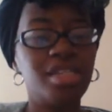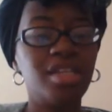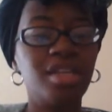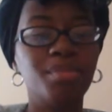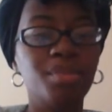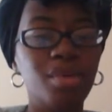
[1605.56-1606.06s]
me to
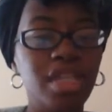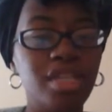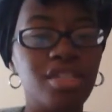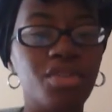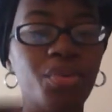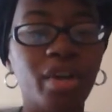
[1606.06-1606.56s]
get
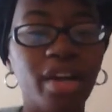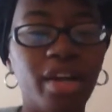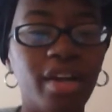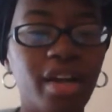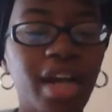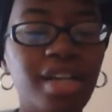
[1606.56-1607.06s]
bullied to
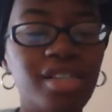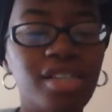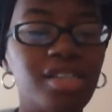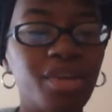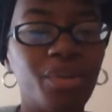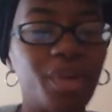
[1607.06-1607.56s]
where I
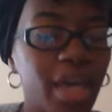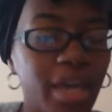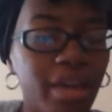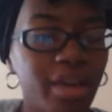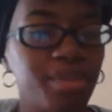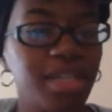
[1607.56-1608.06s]
just don't
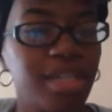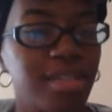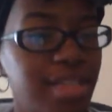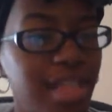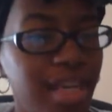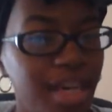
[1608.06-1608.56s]
care because
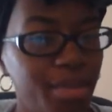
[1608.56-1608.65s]
it's like,